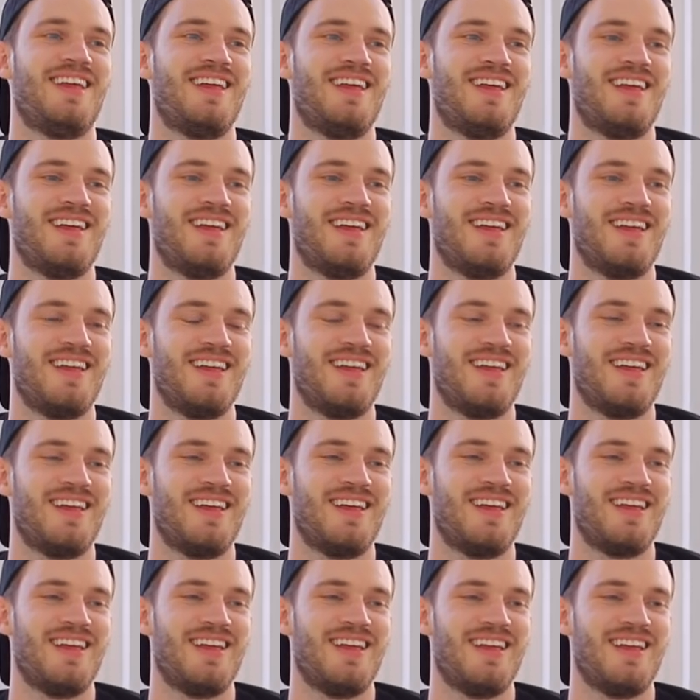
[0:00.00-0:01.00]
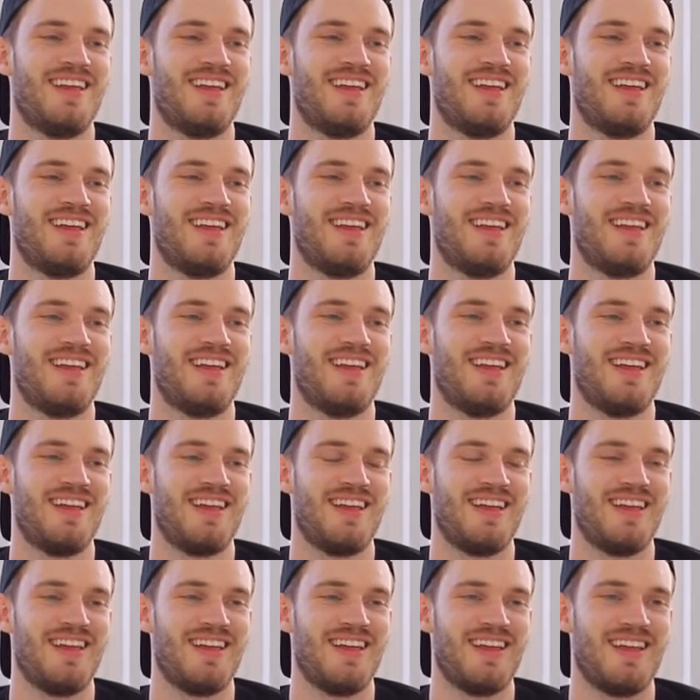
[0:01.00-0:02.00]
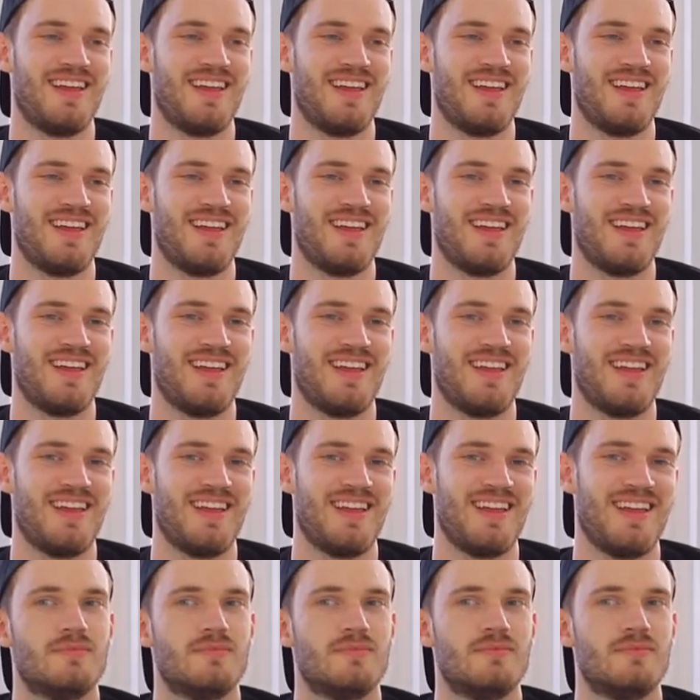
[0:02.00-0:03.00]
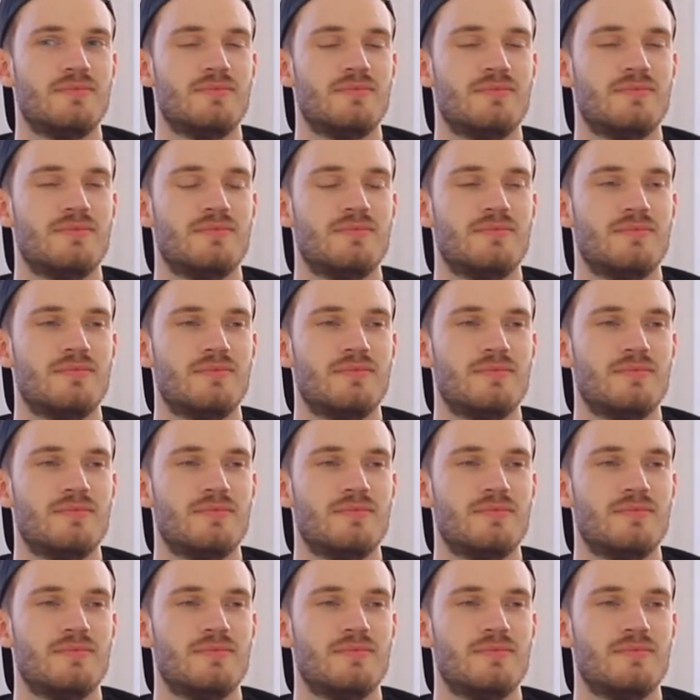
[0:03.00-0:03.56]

The person shown says nothing.